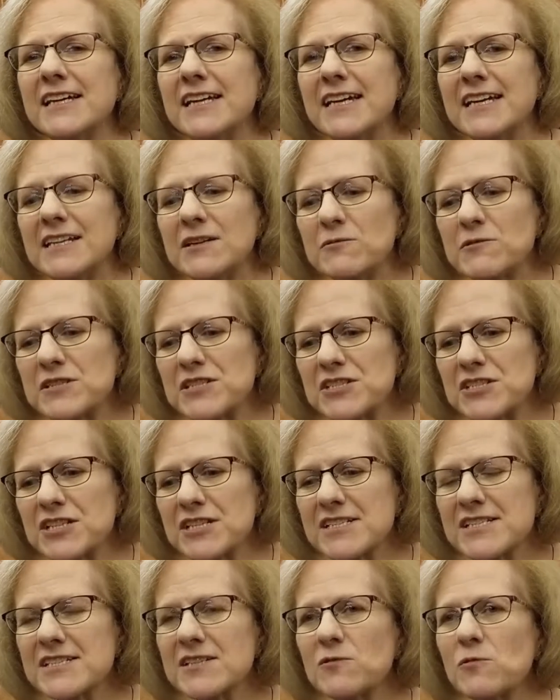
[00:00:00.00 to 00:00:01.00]
And it was
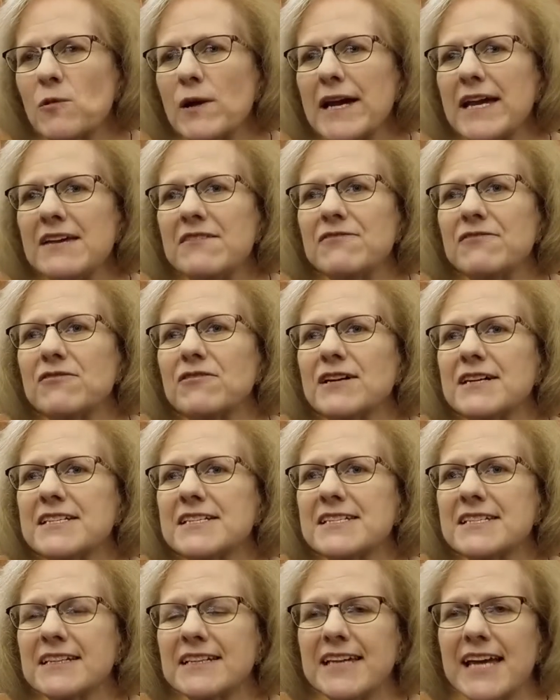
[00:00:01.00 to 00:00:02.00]
just a way for us
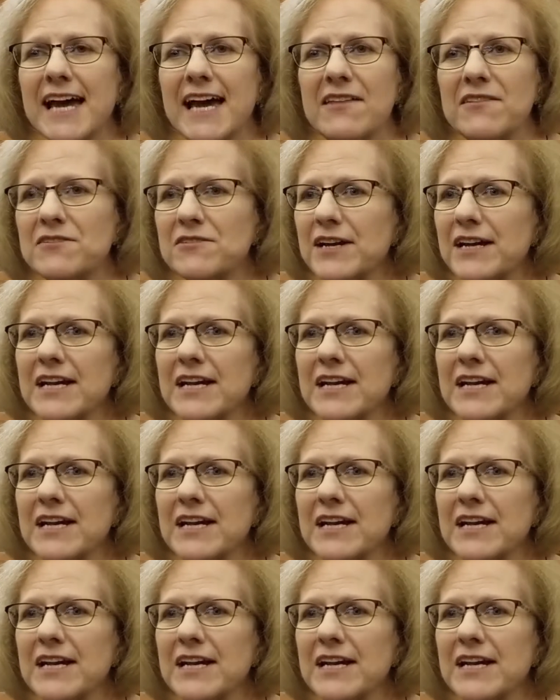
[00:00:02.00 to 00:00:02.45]
to gather